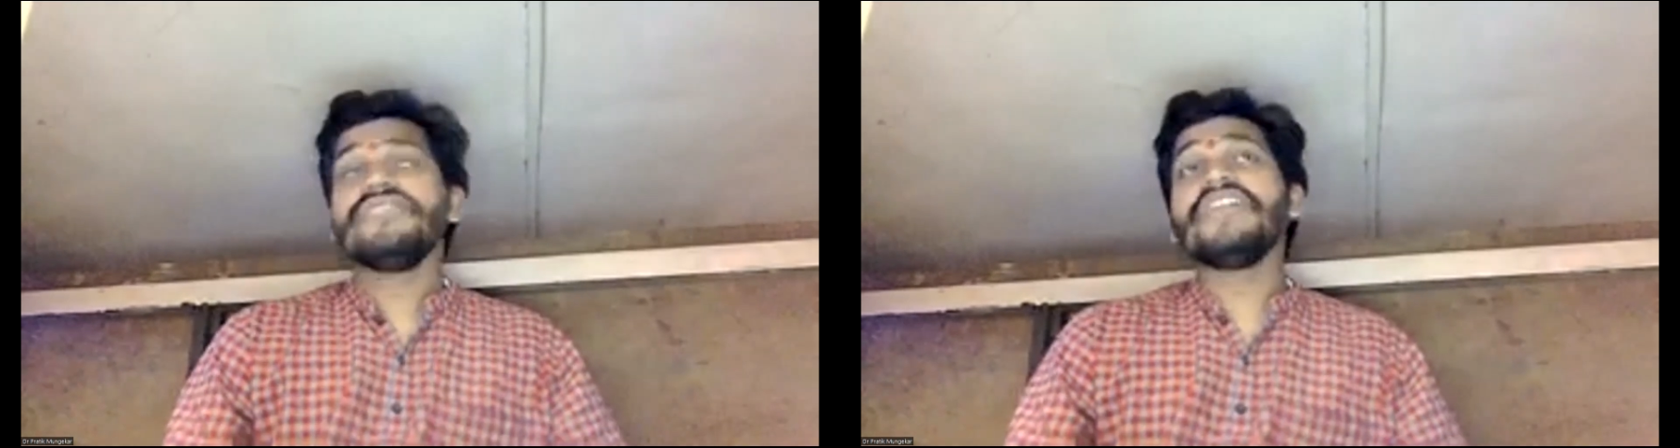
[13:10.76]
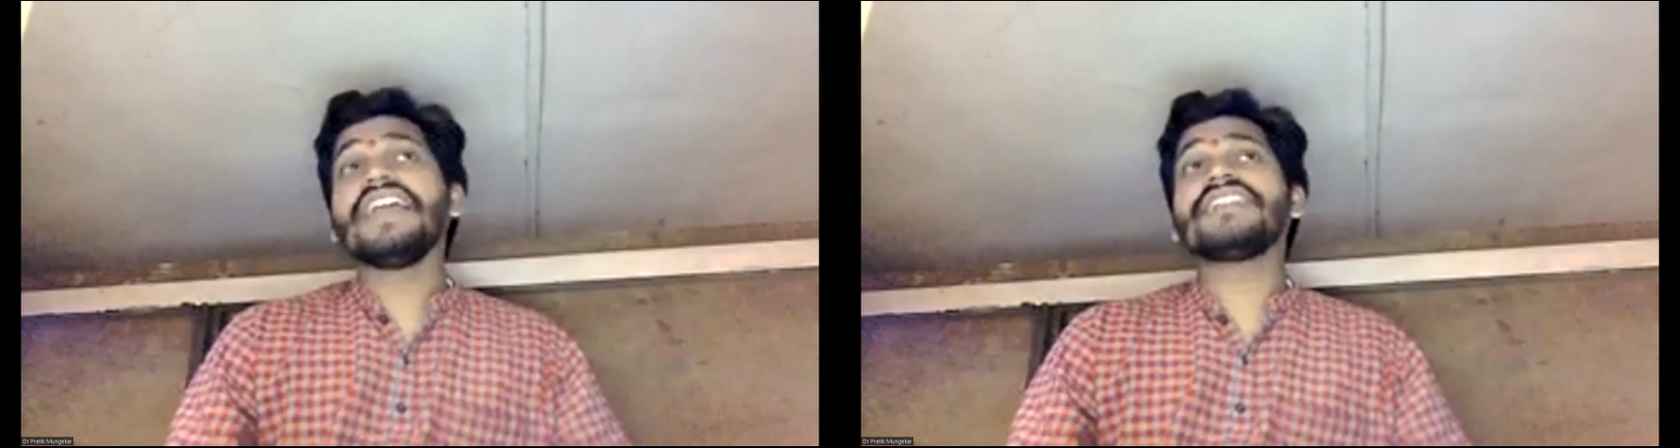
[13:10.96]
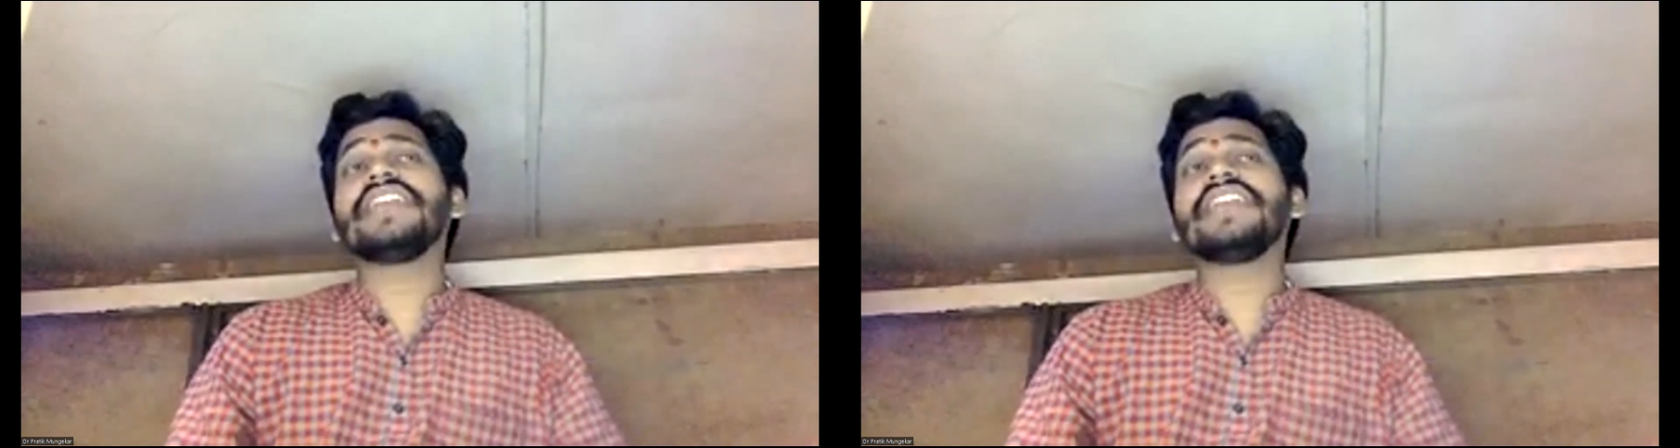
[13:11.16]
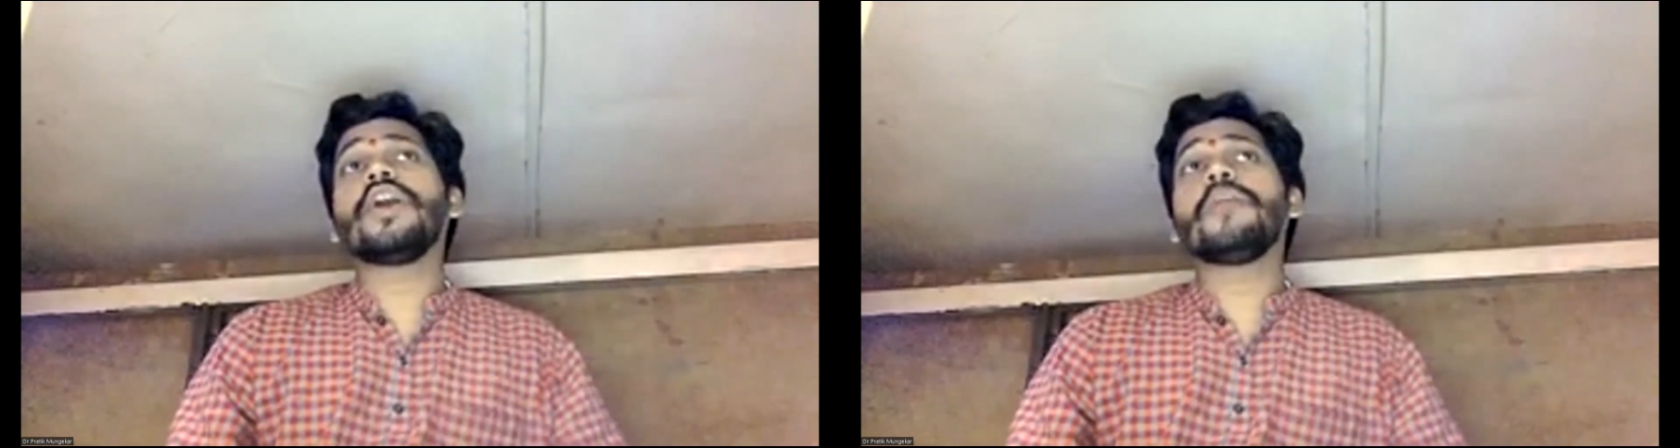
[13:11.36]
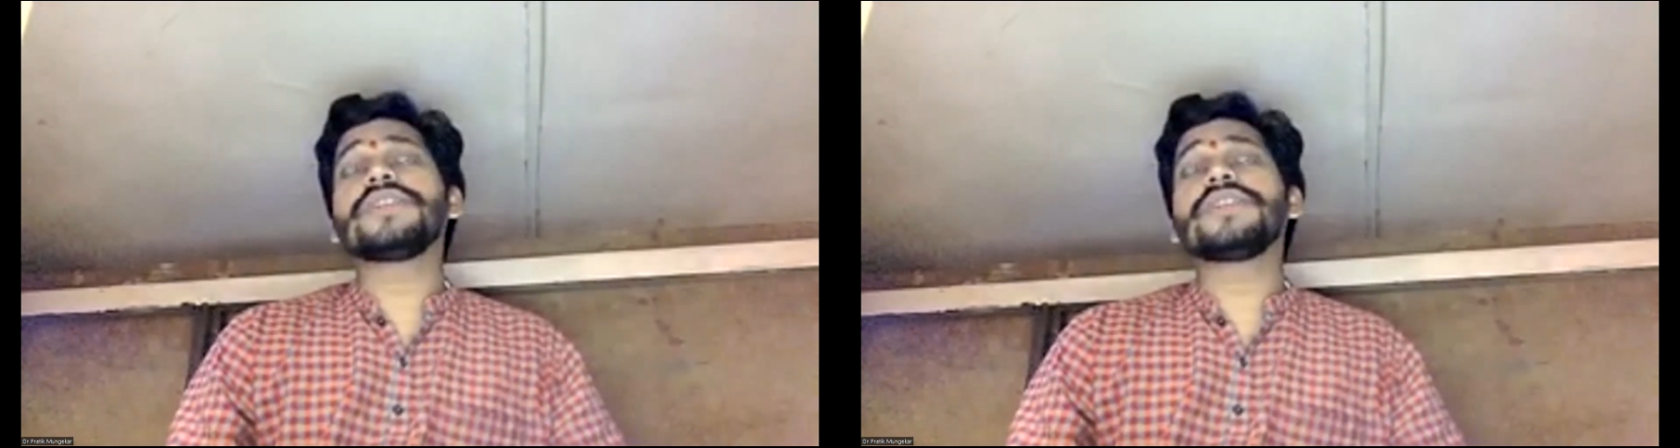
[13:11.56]
Next key
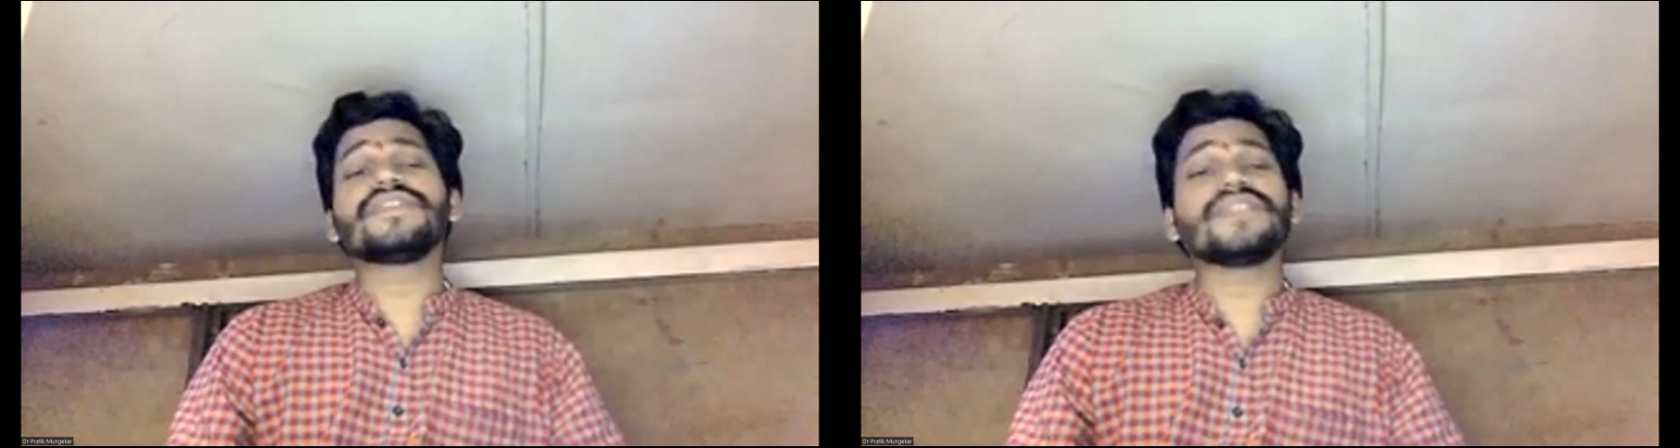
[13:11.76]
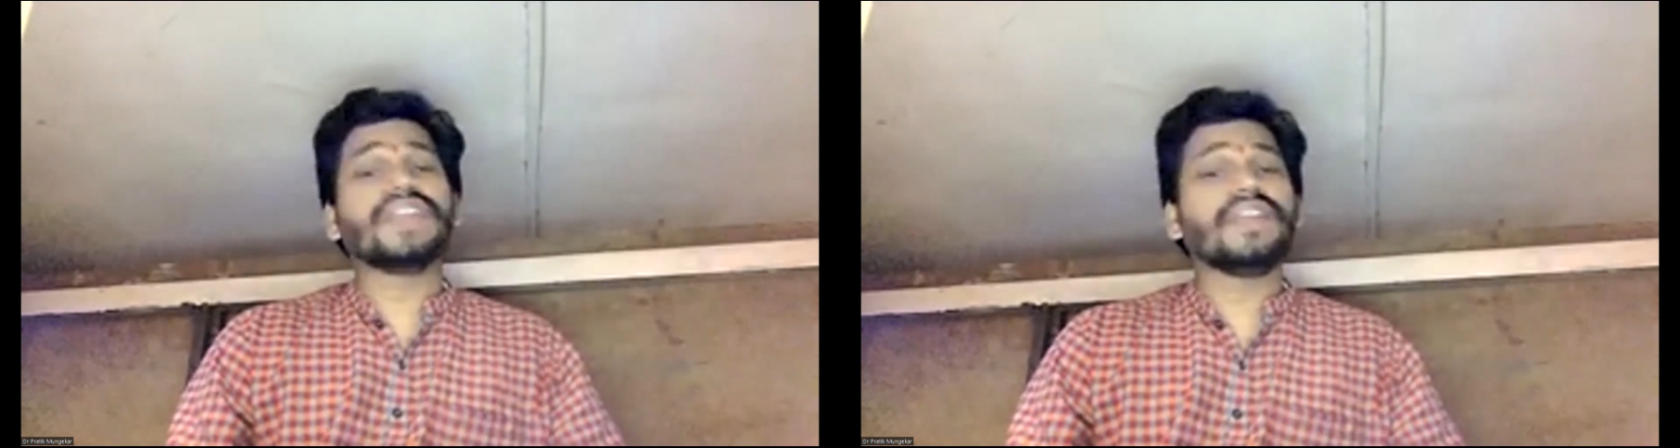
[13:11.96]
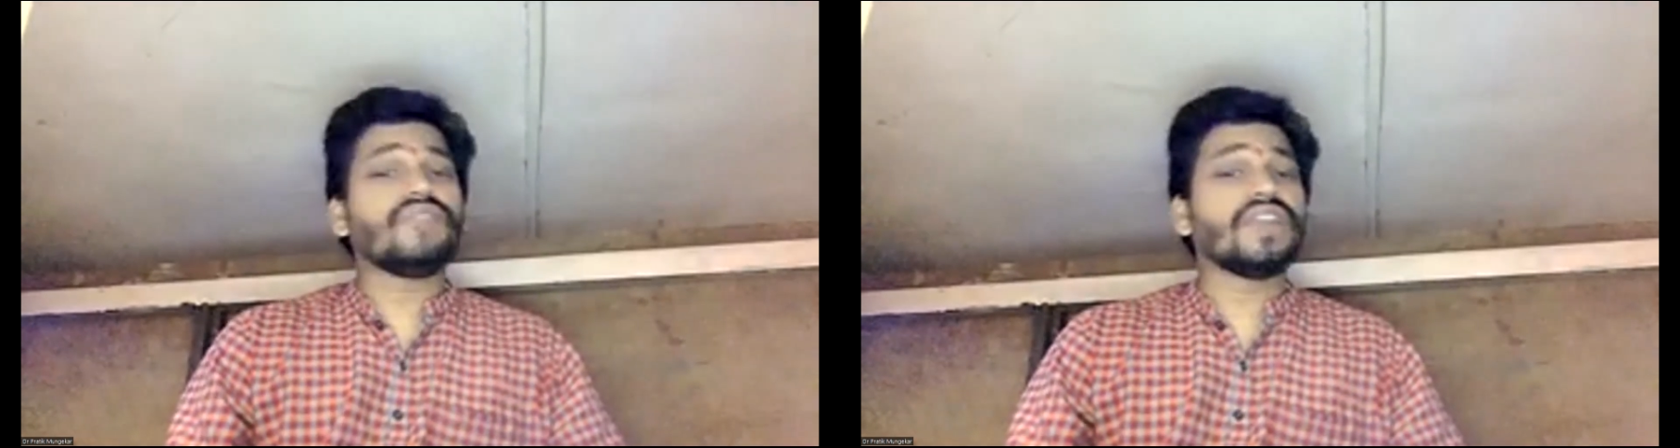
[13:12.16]
competency